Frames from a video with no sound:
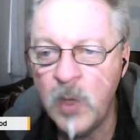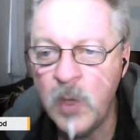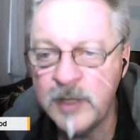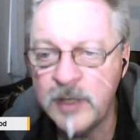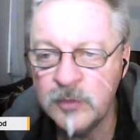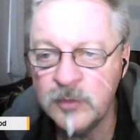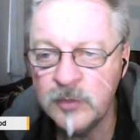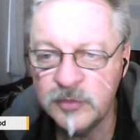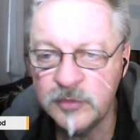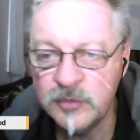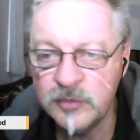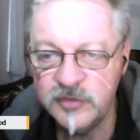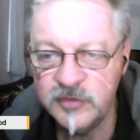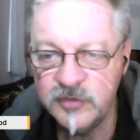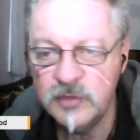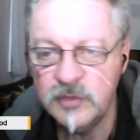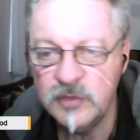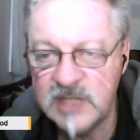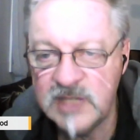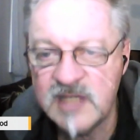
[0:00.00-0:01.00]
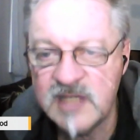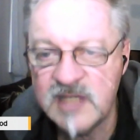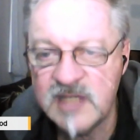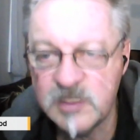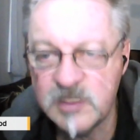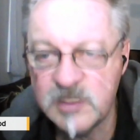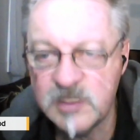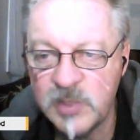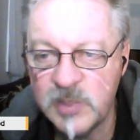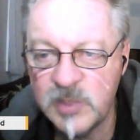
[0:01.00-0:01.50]
or two galactic
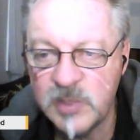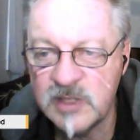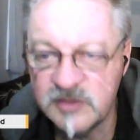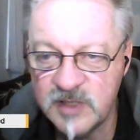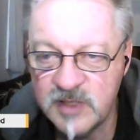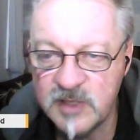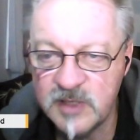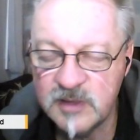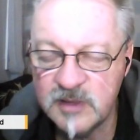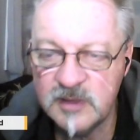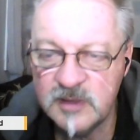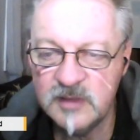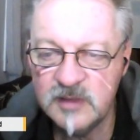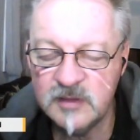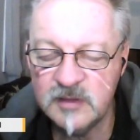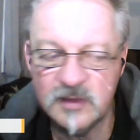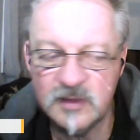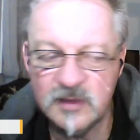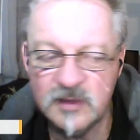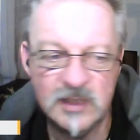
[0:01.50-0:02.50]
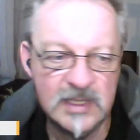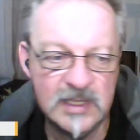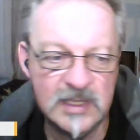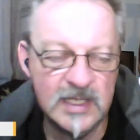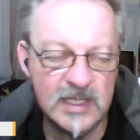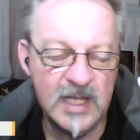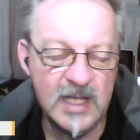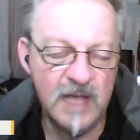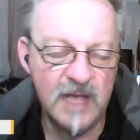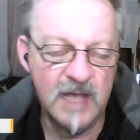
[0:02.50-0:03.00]
beings there that
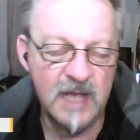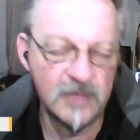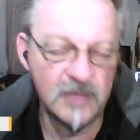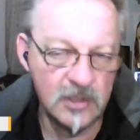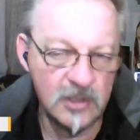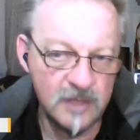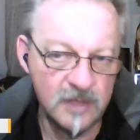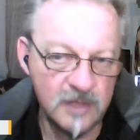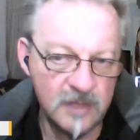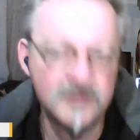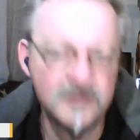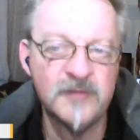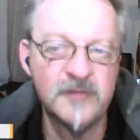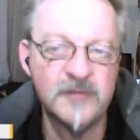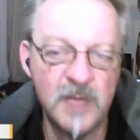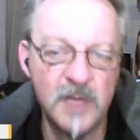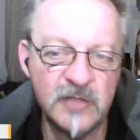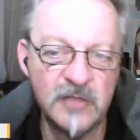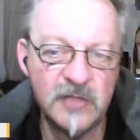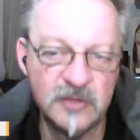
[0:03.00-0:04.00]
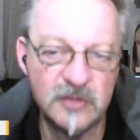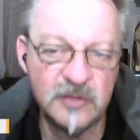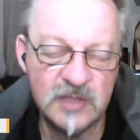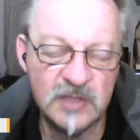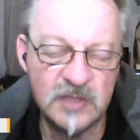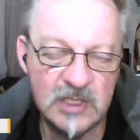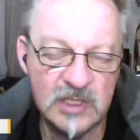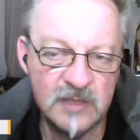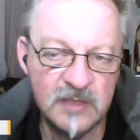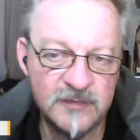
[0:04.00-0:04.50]
have a lot of information to
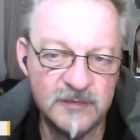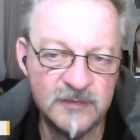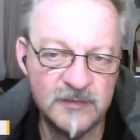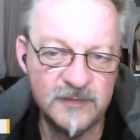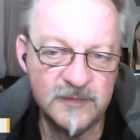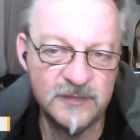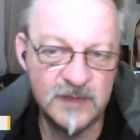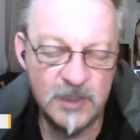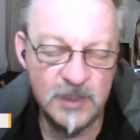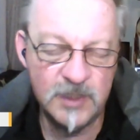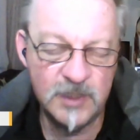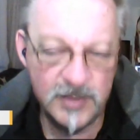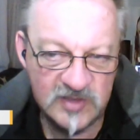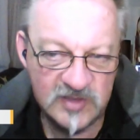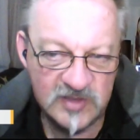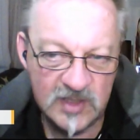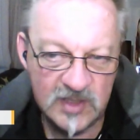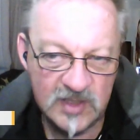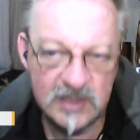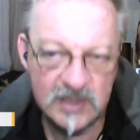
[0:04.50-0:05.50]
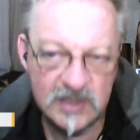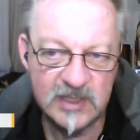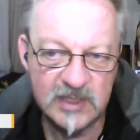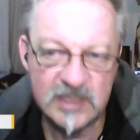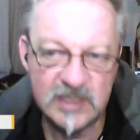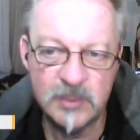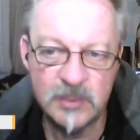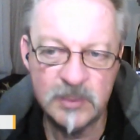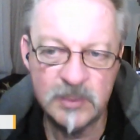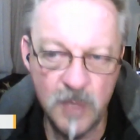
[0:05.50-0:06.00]
give, particularly at the
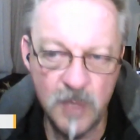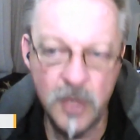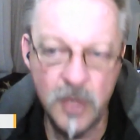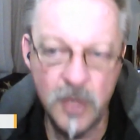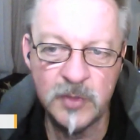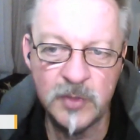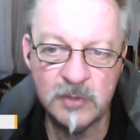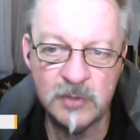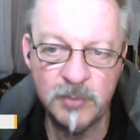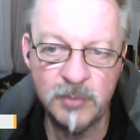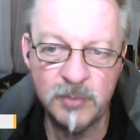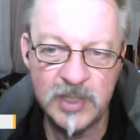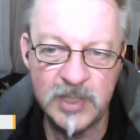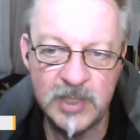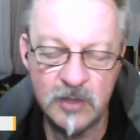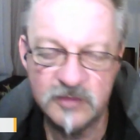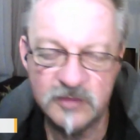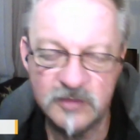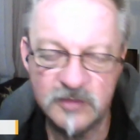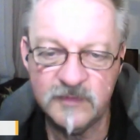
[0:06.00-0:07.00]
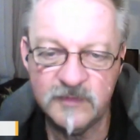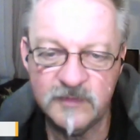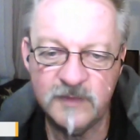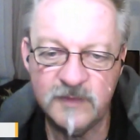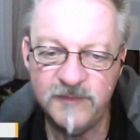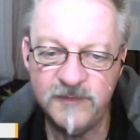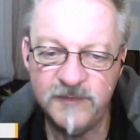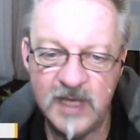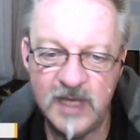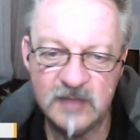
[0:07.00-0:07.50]
moment, because of the
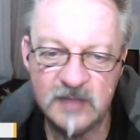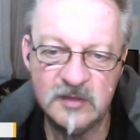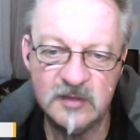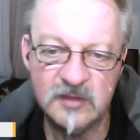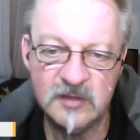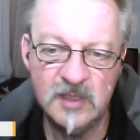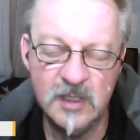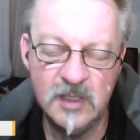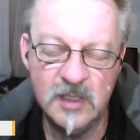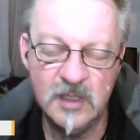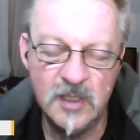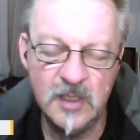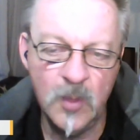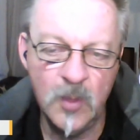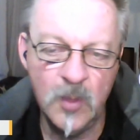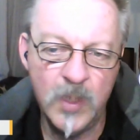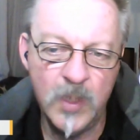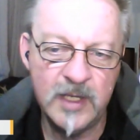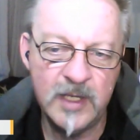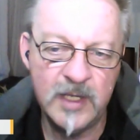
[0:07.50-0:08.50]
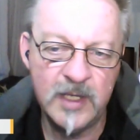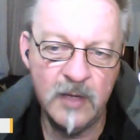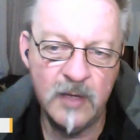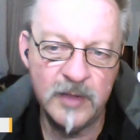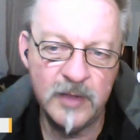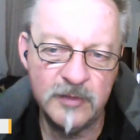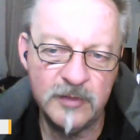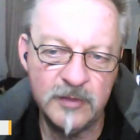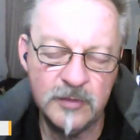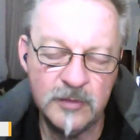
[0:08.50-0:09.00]
fact we're going
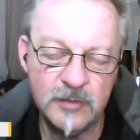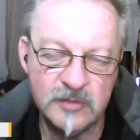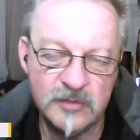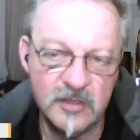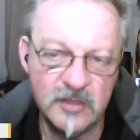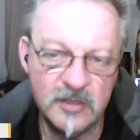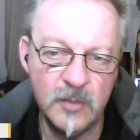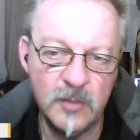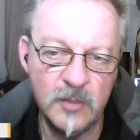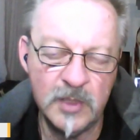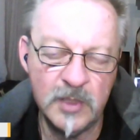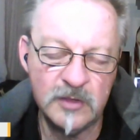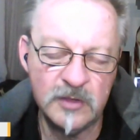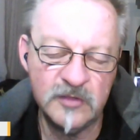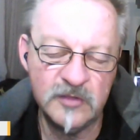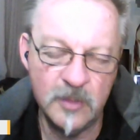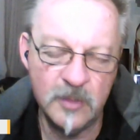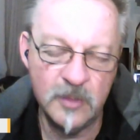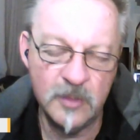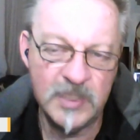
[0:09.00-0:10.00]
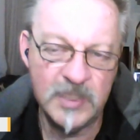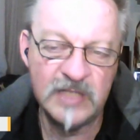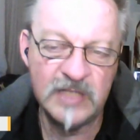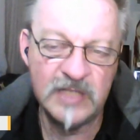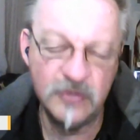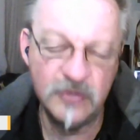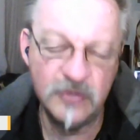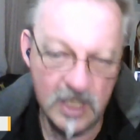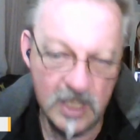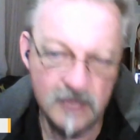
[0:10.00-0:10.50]
through so many
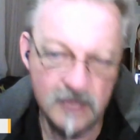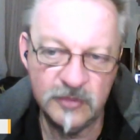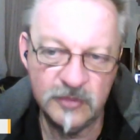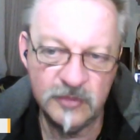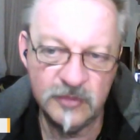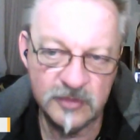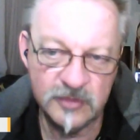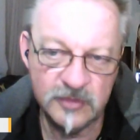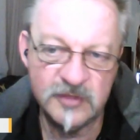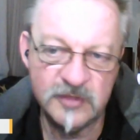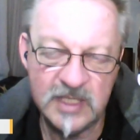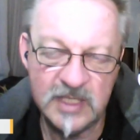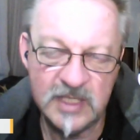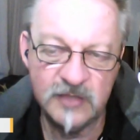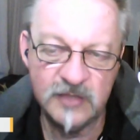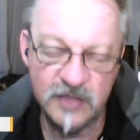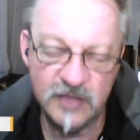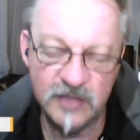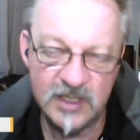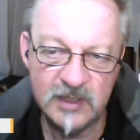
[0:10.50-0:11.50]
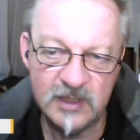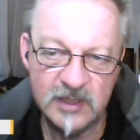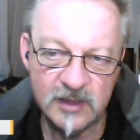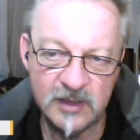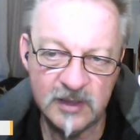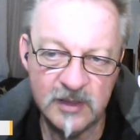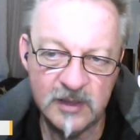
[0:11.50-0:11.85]
changes energetically,